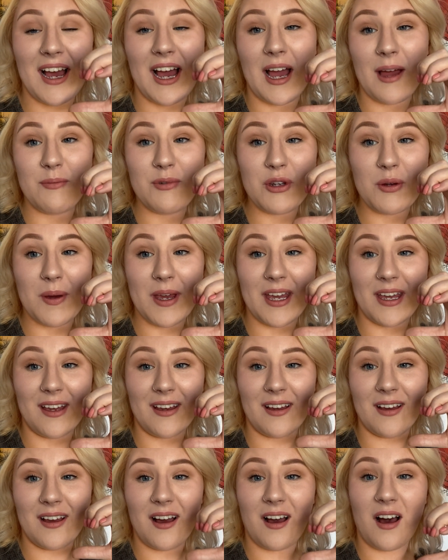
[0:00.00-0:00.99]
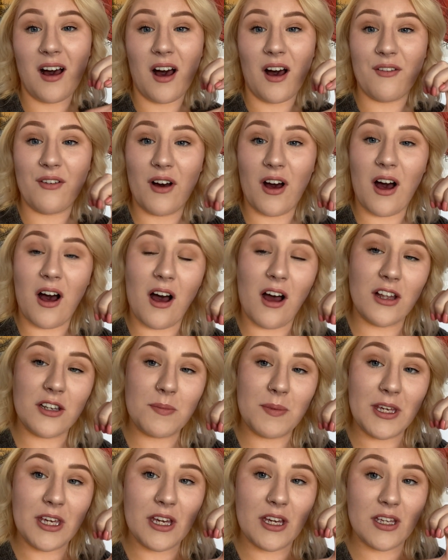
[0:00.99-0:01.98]
I'm doing half a
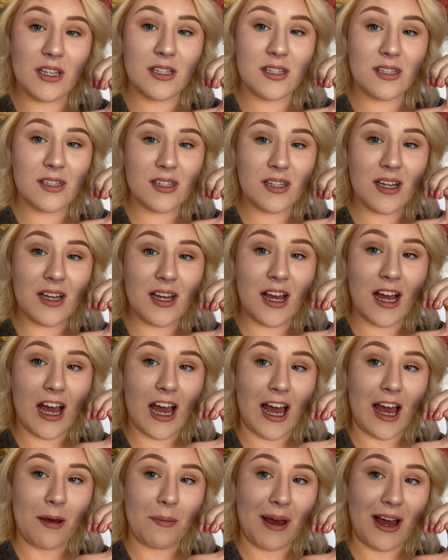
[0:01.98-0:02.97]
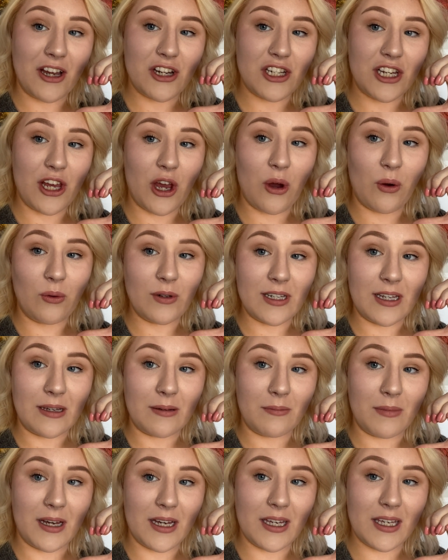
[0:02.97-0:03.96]
heart because I'm actually
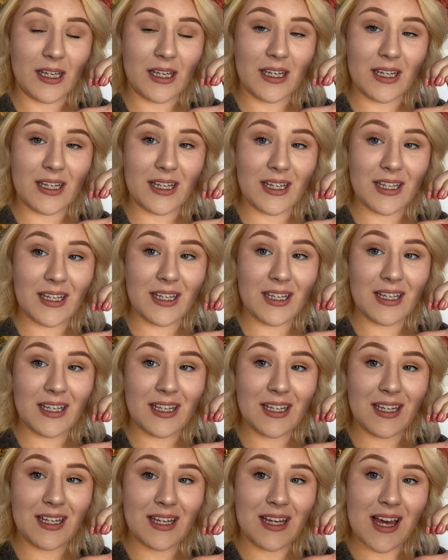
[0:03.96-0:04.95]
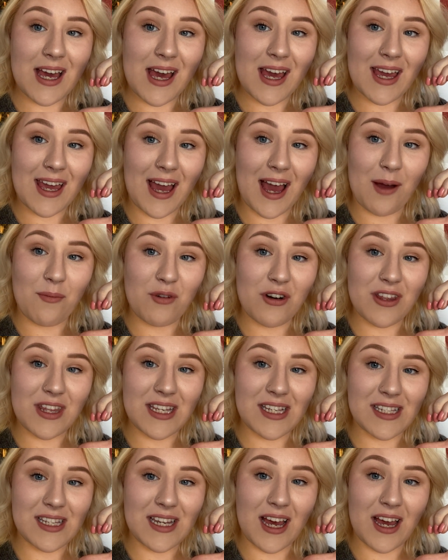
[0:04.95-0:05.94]
holding my camera
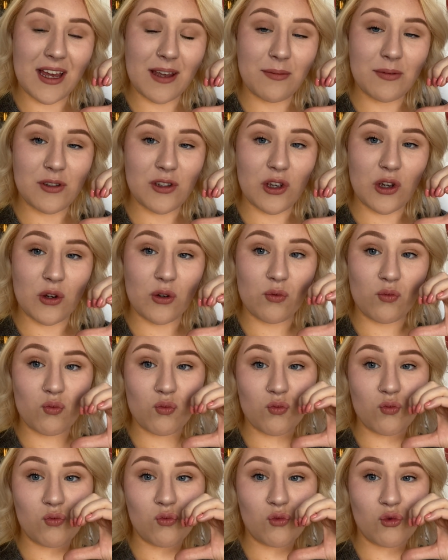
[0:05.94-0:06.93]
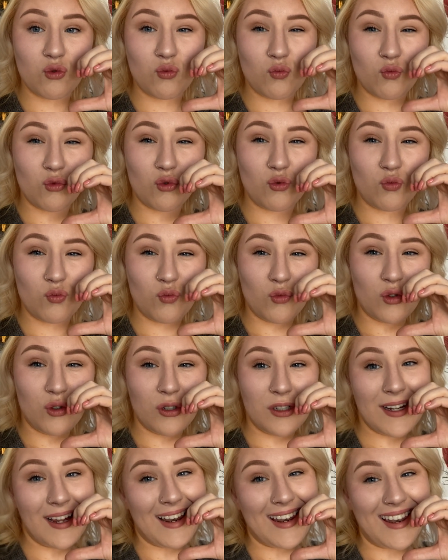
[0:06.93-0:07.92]
this time, so
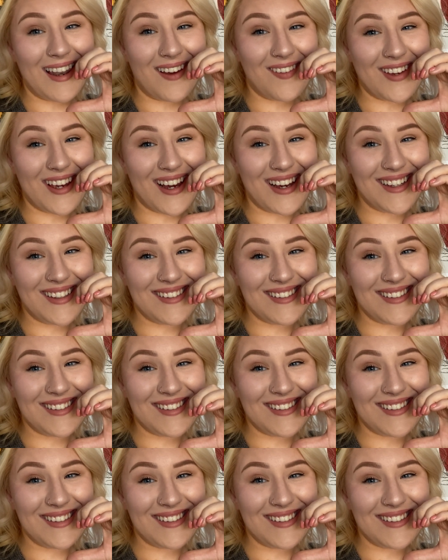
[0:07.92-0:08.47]
love ya.